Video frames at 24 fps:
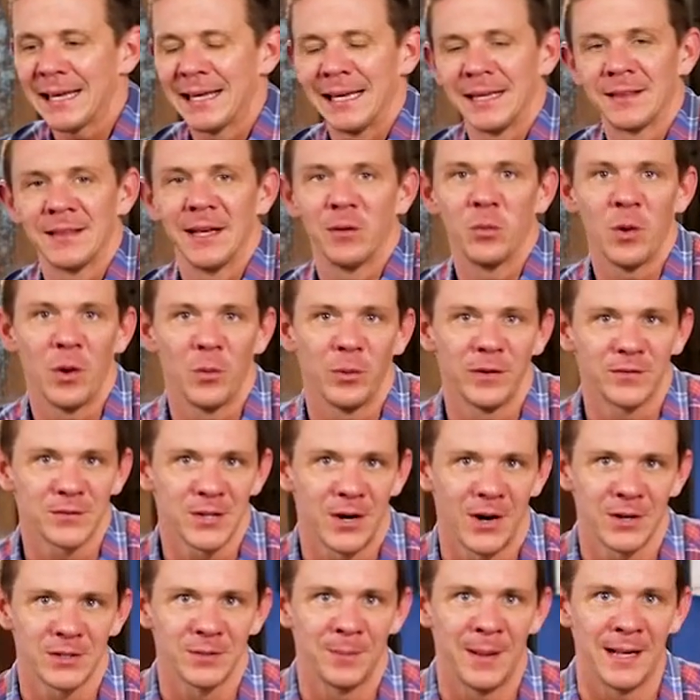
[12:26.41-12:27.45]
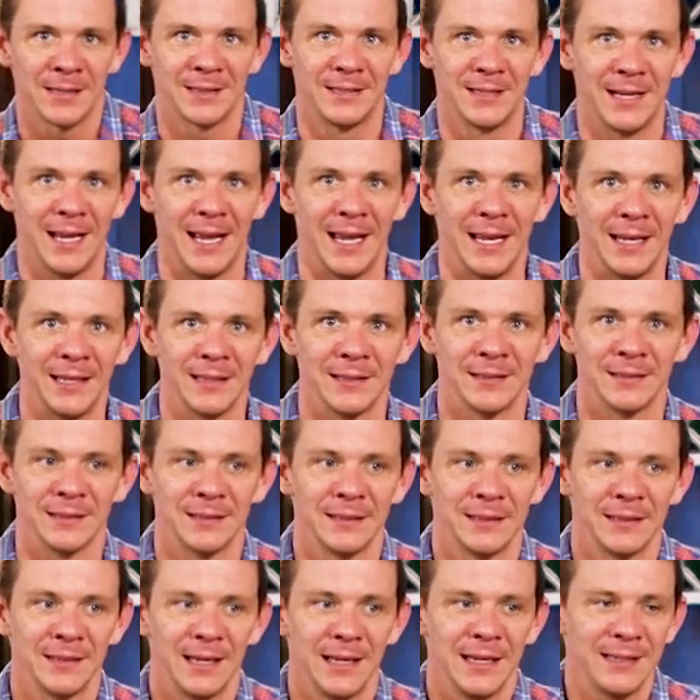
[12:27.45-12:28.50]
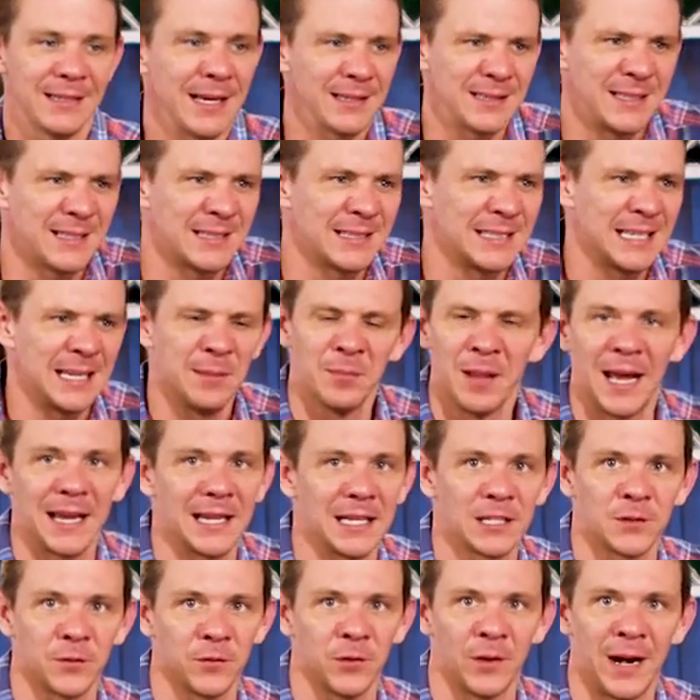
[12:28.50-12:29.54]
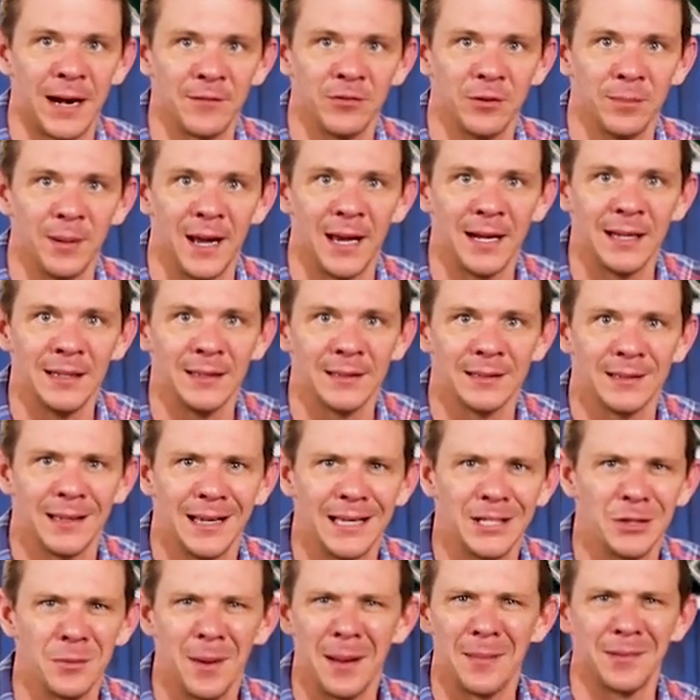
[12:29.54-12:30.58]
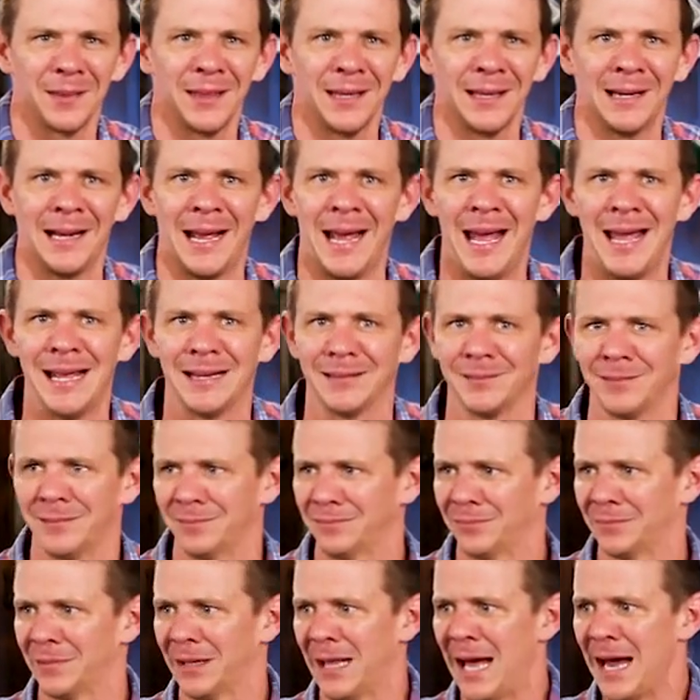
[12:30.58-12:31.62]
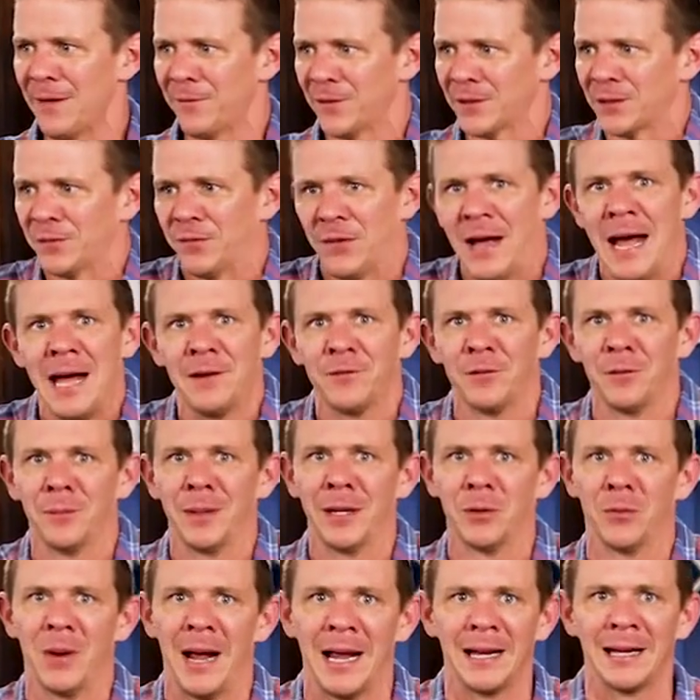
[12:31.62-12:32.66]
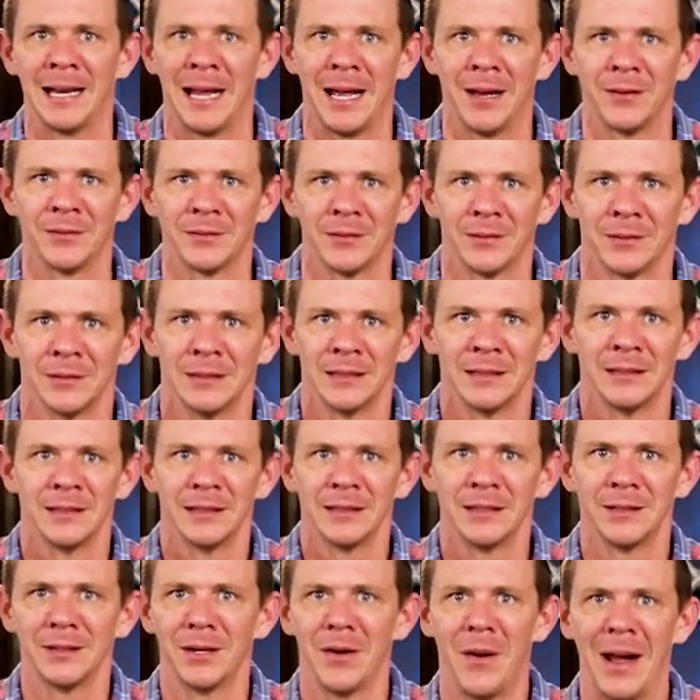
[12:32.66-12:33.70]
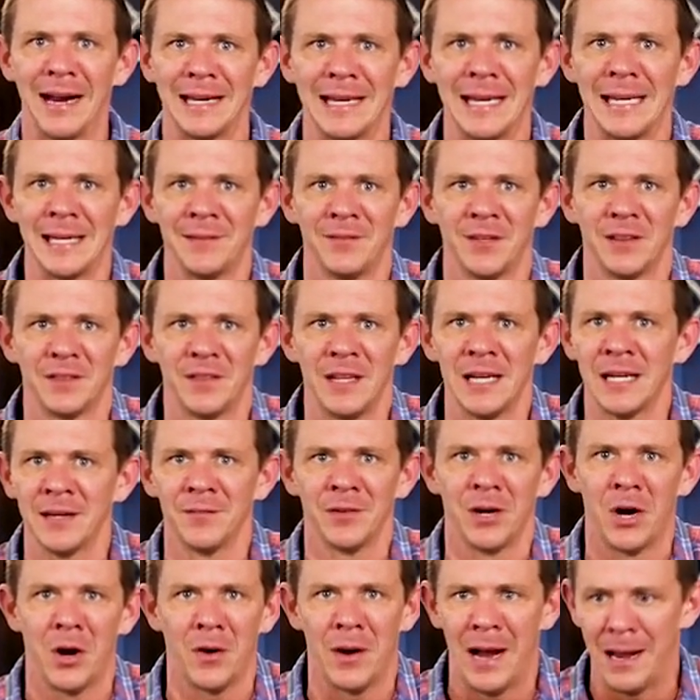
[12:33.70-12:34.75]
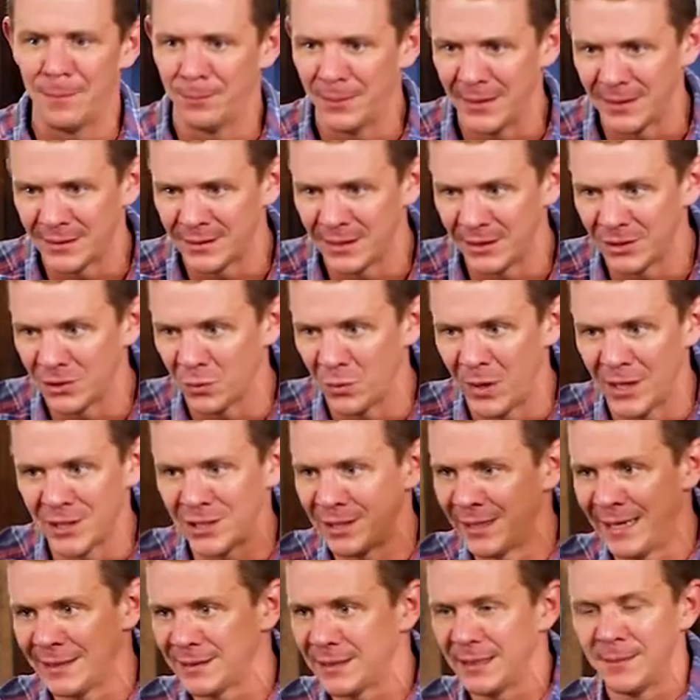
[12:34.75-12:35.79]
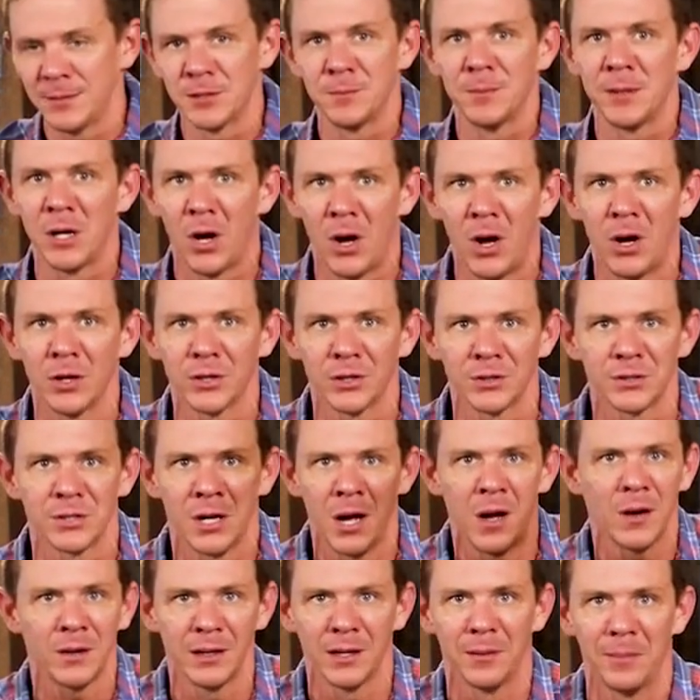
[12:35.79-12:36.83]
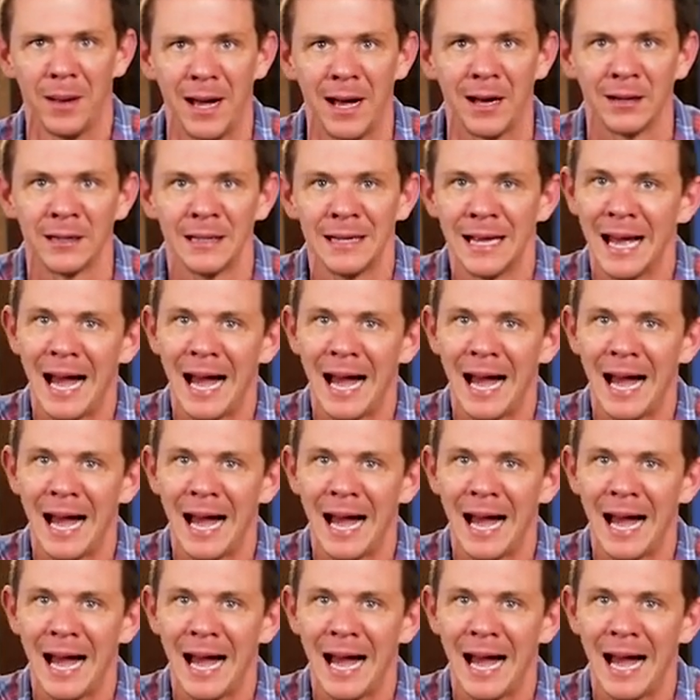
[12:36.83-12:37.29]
get that what we've talked about today, it doesn't seem like it's for everybody. And you may be thinking, hey, life is fine for me right now. And, I can't even think of an RIP situation. That seems to be all you're talking about.